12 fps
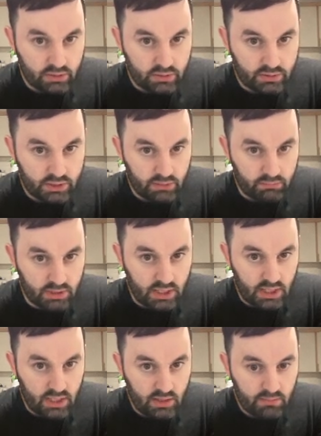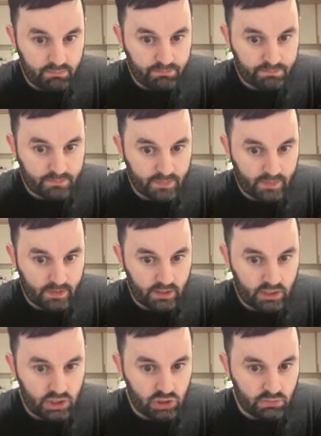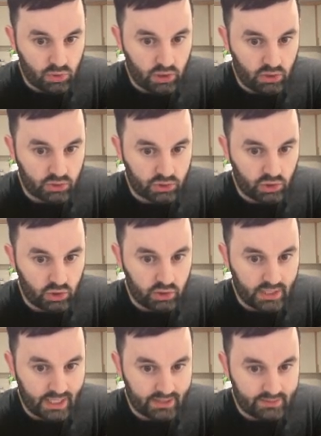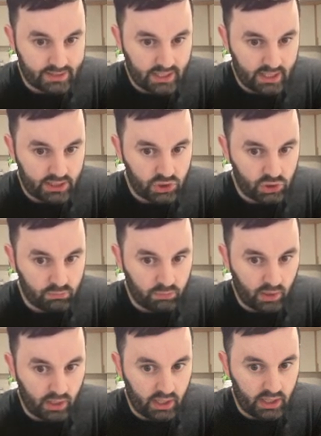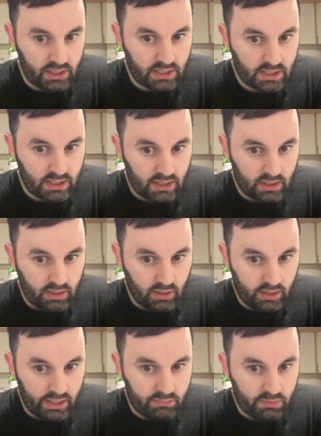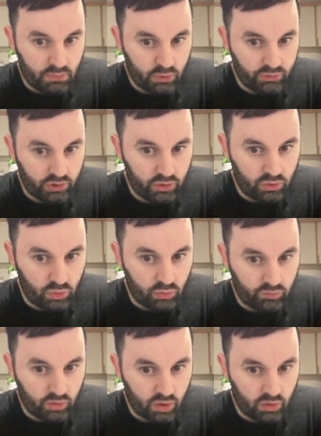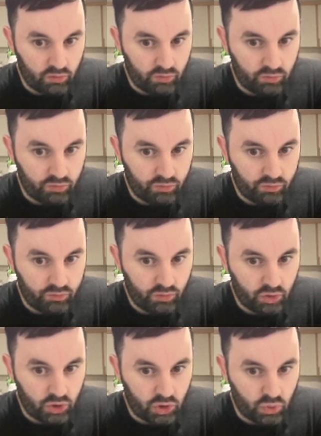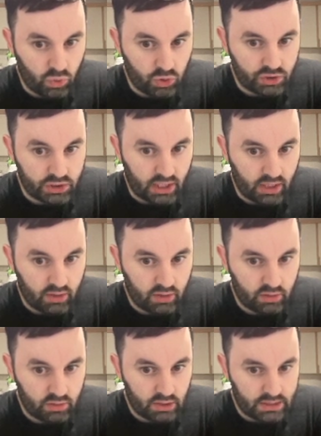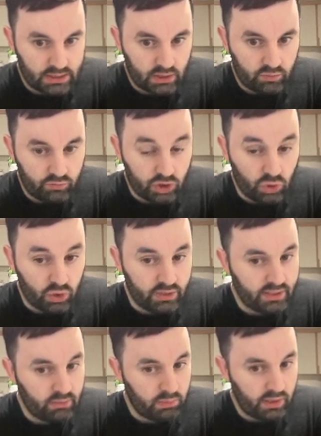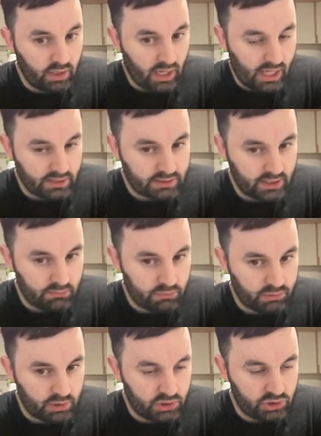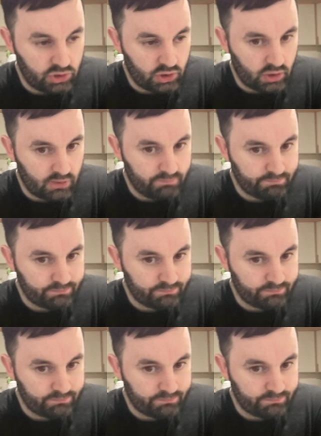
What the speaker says: Same game. Ishimori looks good. Nakatani should play. A little bit more doubt over Fukuota. Fukuota didn't play the last game, I'm pretty sure.